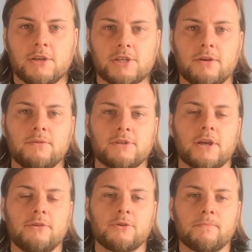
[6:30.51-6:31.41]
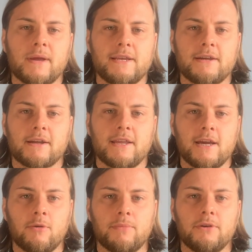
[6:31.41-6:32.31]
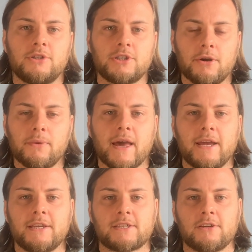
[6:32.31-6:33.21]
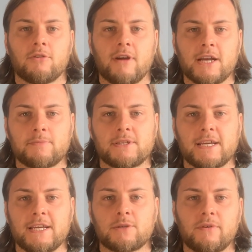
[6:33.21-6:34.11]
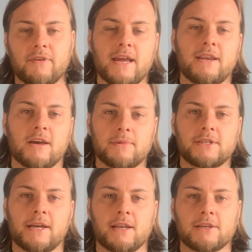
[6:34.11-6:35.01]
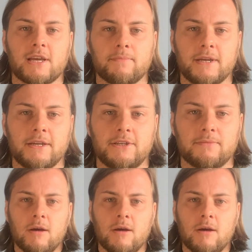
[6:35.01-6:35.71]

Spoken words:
So social media can help you showcase your expertise within a particular sub niche.